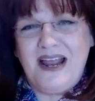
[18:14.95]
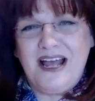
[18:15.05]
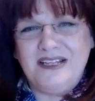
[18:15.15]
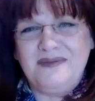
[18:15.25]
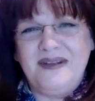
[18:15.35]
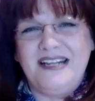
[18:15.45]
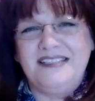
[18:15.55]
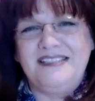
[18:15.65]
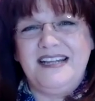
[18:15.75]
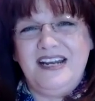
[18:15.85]
husband at
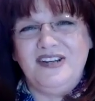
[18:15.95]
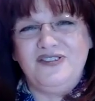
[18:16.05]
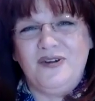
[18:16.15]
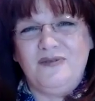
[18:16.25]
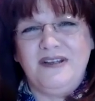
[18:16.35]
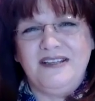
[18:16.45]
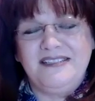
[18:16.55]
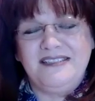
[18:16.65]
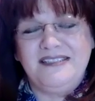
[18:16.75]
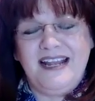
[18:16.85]
City to Shore Real
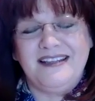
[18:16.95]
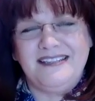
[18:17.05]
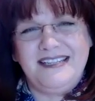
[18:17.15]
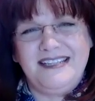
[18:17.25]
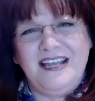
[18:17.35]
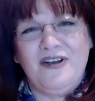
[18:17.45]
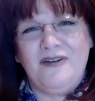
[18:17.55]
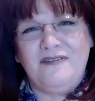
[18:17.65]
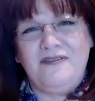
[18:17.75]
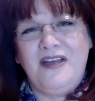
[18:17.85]
Estate and the CEO
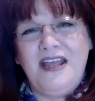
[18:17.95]
of